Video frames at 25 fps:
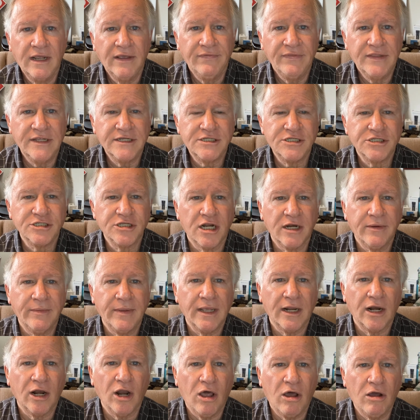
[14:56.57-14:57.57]
This is going to be
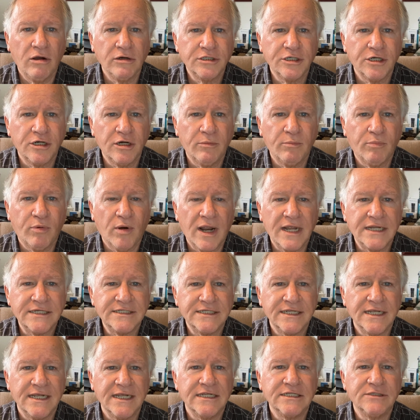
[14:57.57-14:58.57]
a long-term
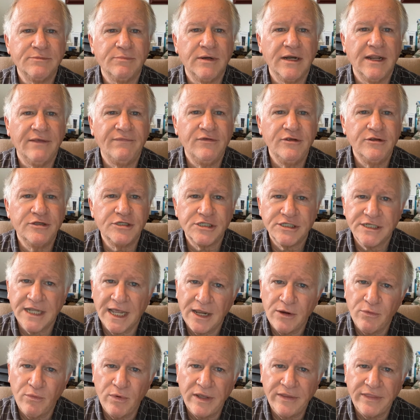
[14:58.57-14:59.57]
process, but if you
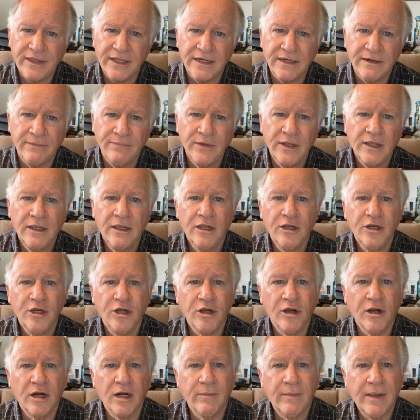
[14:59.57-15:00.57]
stay with it,
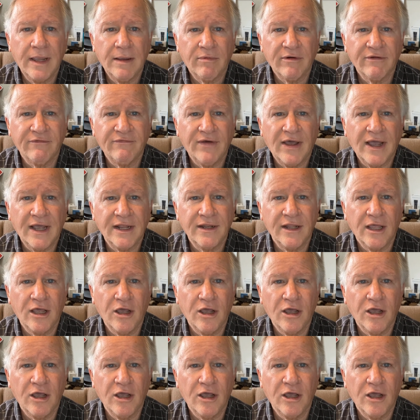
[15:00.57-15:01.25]
you're going to be able to find the